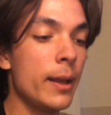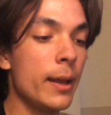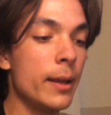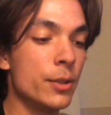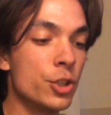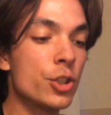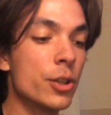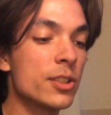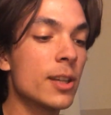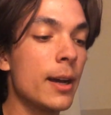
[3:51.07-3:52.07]
and a sure
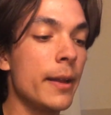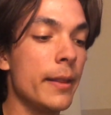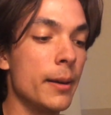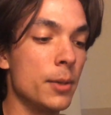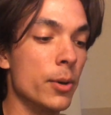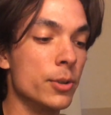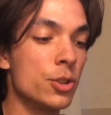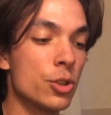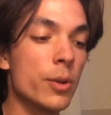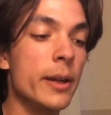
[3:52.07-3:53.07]
sign that I'm going
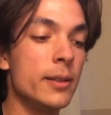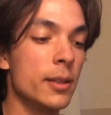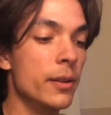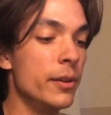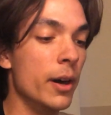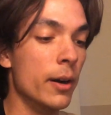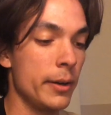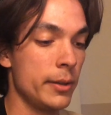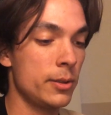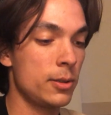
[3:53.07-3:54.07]
straight to the
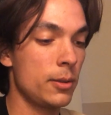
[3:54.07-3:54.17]
dogs.